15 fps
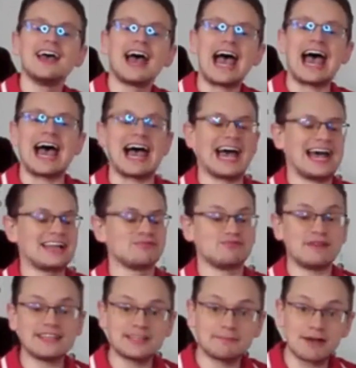And
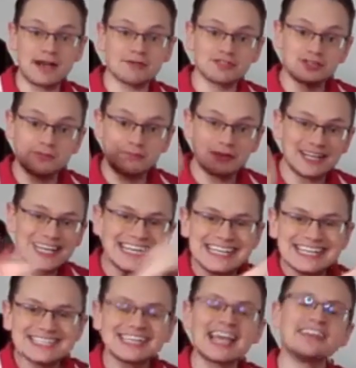ring the bell to
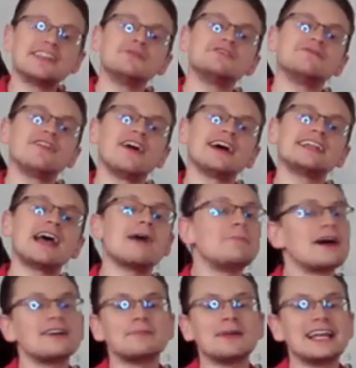please get notified
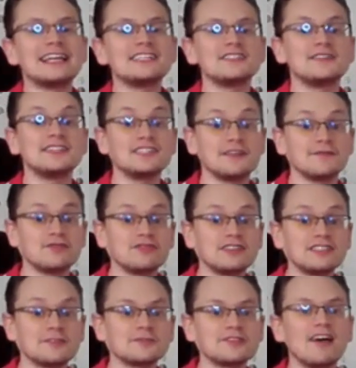about my latest videos if you already
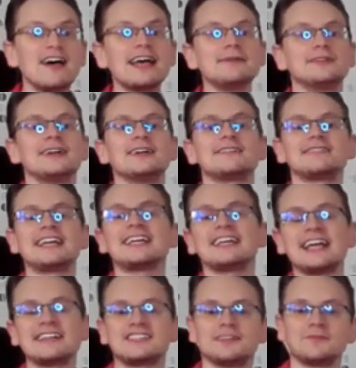subscribed. Thank you
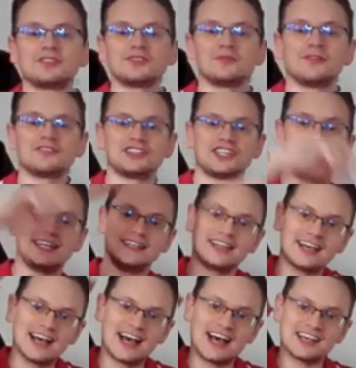again so much for watching.
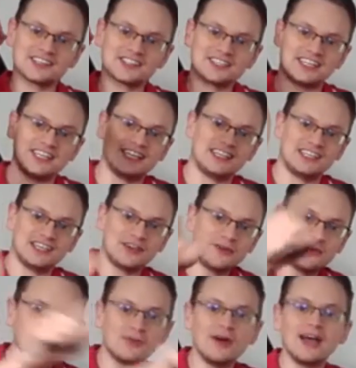I'll see
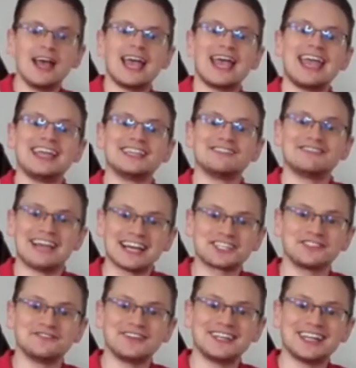you in the
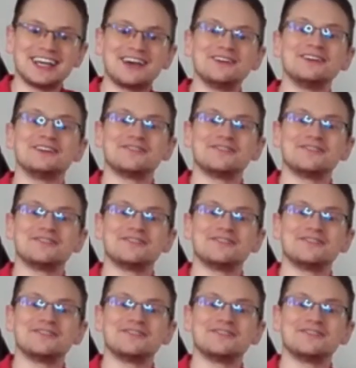reaction video for